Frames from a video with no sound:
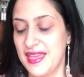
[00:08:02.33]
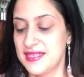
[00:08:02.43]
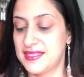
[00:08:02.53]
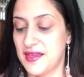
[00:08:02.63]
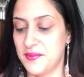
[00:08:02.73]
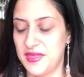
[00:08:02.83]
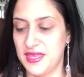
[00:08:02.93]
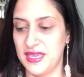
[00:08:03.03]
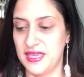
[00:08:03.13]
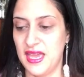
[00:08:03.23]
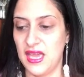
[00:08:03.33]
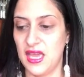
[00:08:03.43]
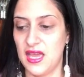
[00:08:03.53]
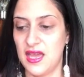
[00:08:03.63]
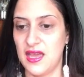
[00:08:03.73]
something.
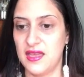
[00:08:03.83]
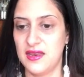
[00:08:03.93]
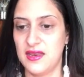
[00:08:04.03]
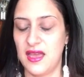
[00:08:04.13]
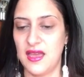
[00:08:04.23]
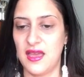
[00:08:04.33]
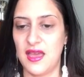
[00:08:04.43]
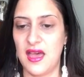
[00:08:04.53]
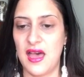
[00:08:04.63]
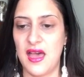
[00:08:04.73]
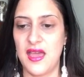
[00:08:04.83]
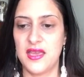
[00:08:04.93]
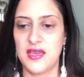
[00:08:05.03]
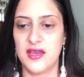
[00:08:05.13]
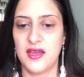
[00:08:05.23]
And
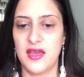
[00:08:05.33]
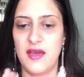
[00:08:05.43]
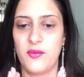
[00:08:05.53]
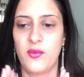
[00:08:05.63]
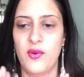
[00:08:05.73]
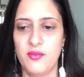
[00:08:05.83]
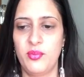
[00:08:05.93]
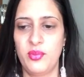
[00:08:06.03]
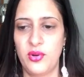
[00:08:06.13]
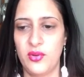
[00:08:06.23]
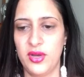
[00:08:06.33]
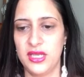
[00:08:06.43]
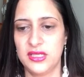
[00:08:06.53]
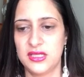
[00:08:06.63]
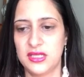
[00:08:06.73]
at one
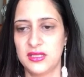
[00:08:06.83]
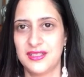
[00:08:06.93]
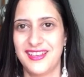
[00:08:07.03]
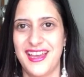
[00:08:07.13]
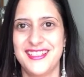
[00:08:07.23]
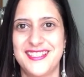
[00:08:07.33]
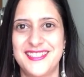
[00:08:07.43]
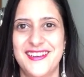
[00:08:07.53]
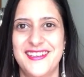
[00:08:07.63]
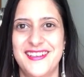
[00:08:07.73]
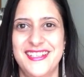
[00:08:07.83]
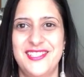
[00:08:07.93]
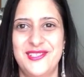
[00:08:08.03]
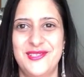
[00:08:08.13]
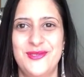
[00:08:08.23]
point, I started
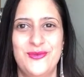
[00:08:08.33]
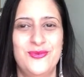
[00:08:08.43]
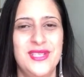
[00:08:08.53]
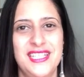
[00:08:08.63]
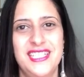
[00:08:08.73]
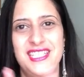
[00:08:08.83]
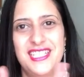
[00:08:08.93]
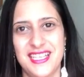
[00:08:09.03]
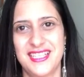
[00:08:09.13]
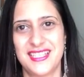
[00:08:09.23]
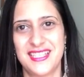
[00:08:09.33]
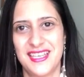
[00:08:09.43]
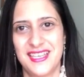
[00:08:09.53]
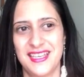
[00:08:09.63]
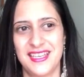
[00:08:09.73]
to really just
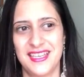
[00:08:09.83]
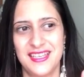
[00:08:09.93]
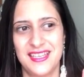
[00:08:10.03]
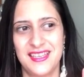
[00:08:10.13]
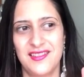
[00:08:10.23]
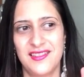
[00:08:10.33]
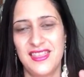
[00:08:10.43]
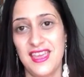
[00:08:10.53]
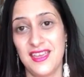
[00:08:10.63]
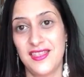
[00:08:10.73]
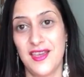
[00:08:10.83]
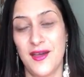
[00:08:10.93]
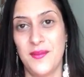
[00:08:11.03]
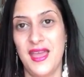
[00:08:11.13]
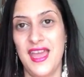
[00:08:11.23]
thank
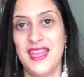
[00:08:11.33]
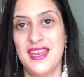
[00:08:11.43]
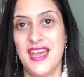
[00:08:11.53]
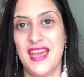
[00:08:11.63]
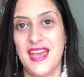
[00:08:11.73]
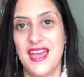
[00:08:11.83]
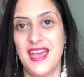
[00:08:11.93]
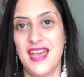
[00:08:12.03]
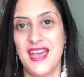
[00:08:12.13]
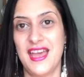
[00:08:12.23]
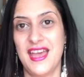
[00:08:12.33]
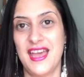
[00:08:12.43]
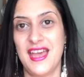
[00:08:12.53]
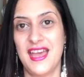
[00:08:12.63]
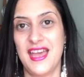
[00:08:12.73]
them. And I
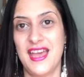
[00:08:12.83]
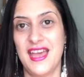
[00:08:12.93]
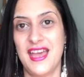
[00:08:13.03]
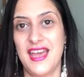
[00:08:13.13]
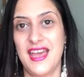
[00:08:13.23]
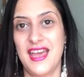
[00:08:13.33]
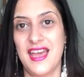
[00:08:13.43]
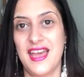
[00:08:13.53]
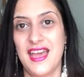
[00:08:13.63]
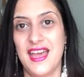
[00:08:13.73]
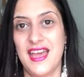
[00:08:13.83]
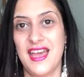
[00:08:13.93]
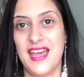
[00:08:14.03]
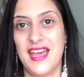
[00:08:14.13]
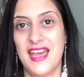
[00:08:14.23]
swear, I really
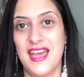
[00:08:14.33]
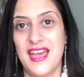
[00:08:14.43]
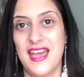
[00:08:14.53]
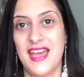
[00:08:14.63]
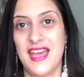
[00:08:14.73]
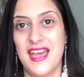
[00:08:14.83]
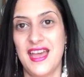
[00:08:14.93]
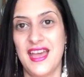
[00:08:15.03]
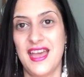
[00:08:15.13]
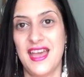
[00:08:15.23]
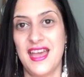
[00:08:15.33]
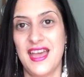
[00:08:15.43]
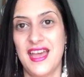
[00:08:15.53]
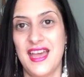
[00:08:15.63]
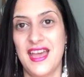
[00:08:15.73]
heard we're
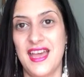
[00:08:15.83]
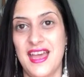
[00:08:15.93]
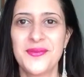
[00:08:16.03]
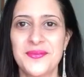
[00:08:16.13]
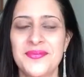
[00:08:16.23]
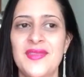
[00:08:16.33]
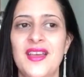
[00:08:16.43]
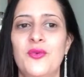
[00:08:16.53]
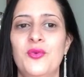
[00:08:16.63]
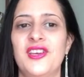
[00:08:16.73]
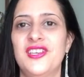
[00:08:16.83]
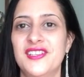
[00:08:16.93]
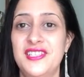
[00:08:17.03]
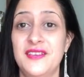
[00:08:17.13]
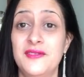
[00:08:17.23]
still here. We're here
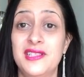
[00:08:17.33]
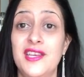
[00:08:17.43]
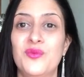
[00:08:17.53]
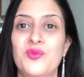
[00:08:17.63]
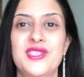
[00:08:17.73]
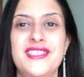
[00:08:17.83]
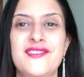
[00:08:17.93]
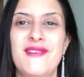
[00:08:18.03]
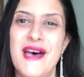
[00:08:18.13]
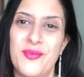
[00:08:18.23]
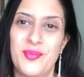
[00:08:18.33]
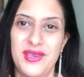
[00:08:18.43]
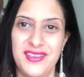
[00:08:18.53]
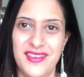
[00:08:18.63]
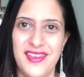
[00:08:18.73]
differently, and we're still
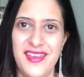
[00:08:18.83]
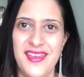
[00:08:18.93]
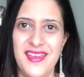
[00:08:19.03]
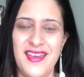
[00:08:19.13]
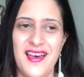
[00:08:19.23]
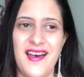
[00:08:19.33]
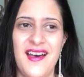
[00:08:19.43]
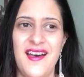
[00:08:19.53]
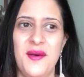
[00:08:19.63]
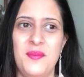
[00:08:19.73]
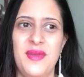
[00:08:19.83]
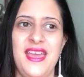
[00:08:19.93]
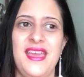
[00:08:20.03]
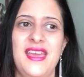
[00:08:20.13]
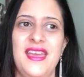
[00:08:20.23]
helping.
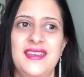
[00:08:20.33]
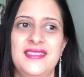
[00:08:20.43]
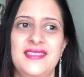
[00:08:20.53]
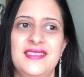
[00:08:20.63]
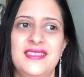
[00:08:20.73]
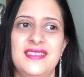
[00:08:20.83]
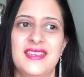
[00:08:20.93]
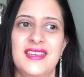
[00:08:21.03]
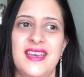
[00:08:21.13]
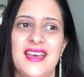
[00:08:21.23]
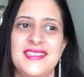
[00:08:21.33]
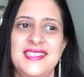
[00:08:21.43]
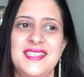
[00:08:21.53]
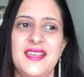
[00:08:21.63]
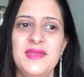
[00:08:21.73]
And
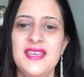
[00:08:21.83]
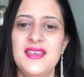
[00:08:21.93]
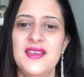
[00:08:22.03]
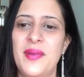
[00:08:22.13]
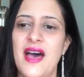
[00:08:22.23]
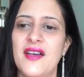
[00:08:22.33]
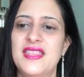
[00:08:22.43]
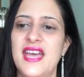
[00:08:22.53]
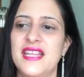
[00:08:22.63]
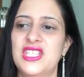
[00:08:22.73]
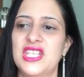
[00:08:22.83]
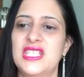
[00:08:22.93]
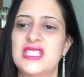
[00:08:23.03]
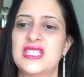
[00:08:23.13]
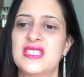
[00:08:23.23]
something about that
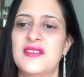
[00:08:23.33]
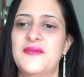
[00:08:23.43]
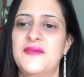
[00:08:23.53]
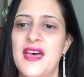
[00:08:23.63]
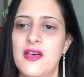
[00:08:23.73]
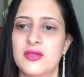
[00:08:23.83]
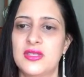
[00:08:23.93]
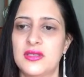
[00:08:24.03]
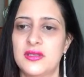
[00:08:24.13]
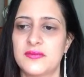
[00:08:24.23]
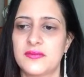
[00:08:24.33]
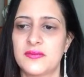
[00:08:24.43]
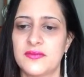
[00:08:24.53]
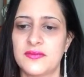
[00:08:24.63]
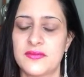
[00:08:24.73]
just felt
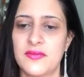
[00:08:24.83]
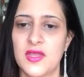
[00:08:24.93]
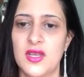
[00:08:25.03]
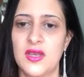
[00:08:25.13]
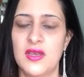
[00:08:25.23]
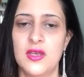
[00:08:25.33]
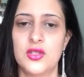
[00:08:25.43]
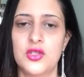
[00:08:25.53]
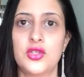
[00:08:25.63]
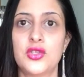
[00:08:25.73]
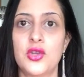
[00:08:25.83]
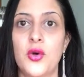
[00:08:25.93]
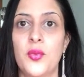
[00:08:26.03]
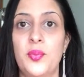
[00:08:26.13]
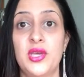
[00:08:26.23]

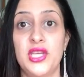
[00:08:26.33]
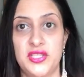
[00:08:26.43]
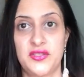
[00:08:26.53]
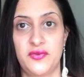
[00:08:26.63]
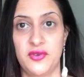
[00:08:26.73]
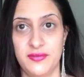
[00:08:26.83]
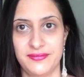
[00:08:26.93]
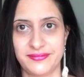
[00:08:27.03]
so peaceful.